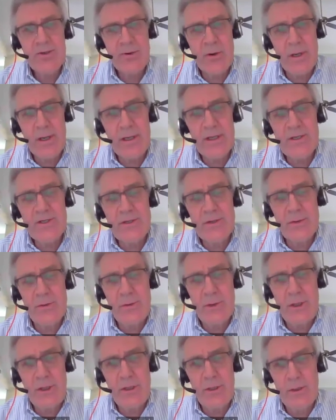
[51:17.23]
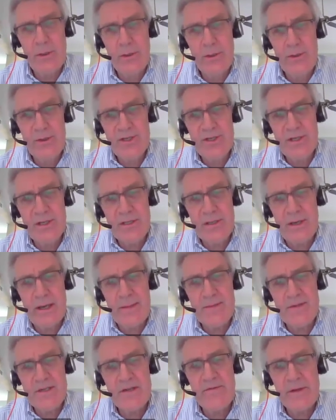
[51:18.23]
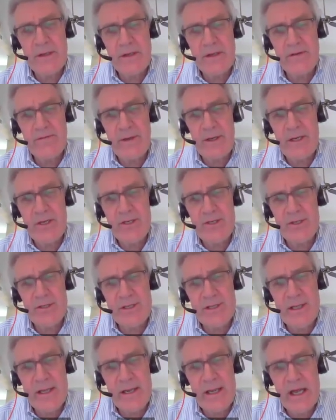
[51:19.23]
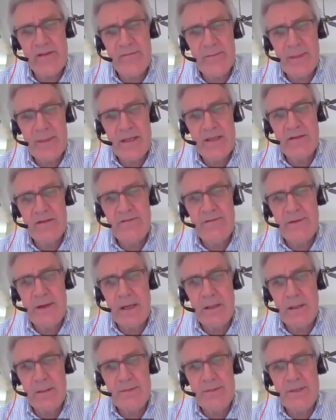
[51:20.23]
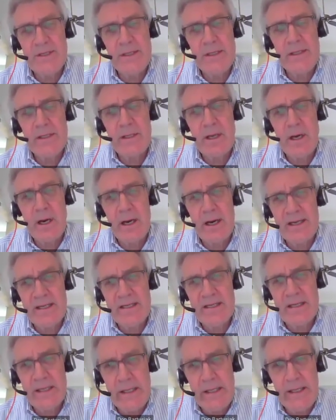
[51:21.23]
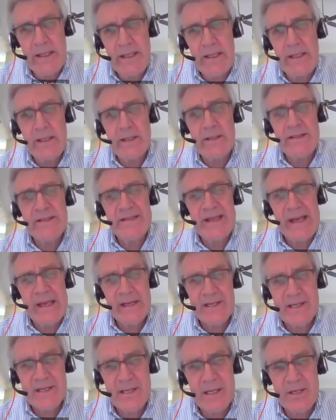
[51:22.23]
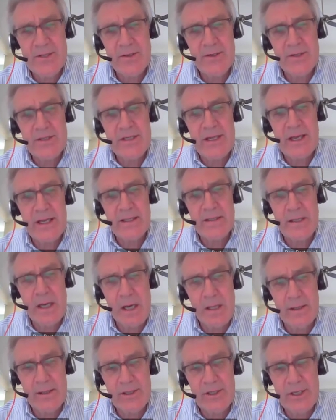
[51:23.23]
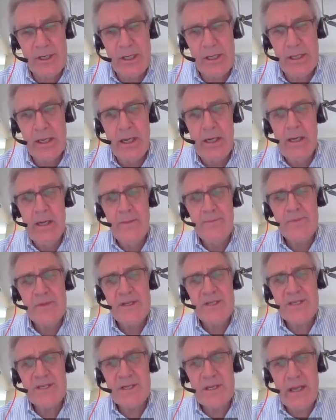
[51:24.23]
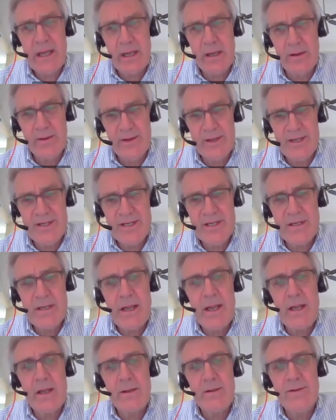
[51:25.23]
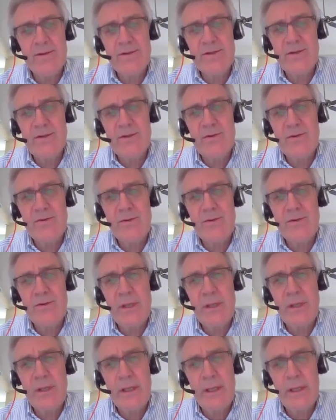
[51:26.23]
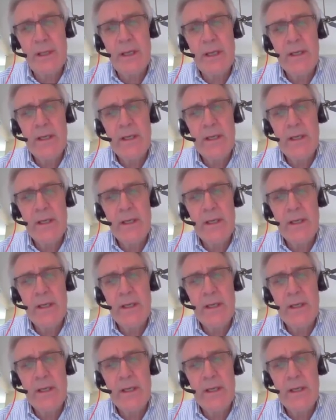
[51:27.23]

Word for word: trying to use the types of innovations that have been developed in IT data center technology, scale this down to the